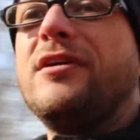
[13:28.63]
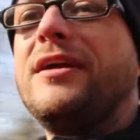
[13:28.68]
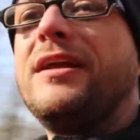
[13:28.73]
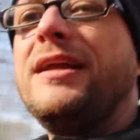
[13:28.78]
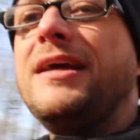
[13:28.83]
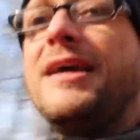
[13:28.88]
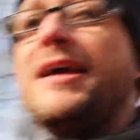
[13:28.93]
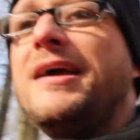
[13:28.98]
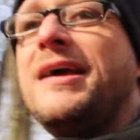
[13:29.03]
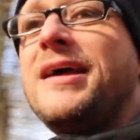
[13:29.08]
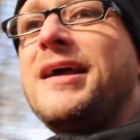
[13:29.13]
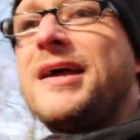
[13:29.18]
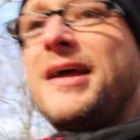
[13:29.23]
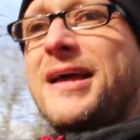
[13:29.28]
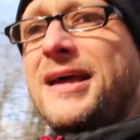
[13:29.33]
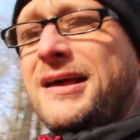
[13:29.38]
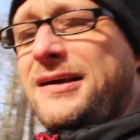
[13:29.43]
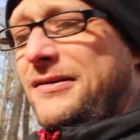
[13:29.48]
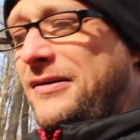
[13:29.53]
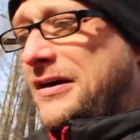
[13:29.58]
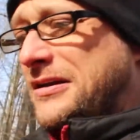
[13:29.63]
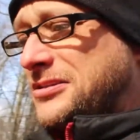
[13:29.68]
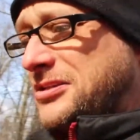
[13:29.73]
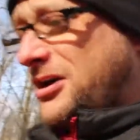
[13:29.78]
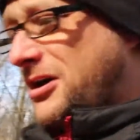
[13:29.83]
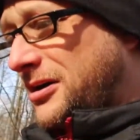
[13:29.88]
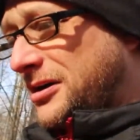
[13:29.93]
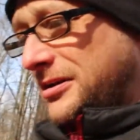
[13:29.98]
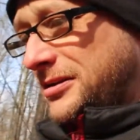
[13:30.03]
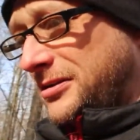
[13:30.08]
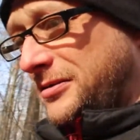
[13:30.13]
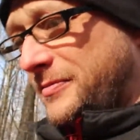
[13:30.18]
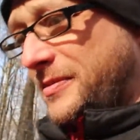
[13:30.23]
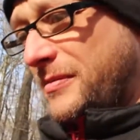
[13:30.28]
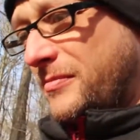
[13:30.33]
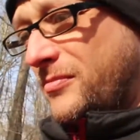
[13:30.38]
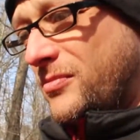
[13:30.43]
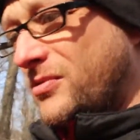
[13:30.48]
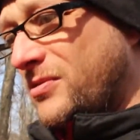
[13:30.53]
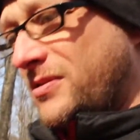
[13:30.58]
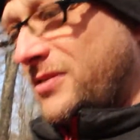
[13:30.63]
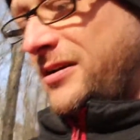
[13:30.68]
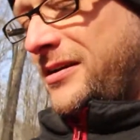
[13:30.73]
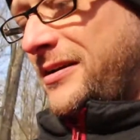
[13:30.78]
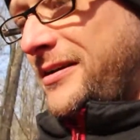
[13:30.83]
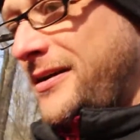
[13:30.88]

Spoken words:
and I'll talk a little bit more.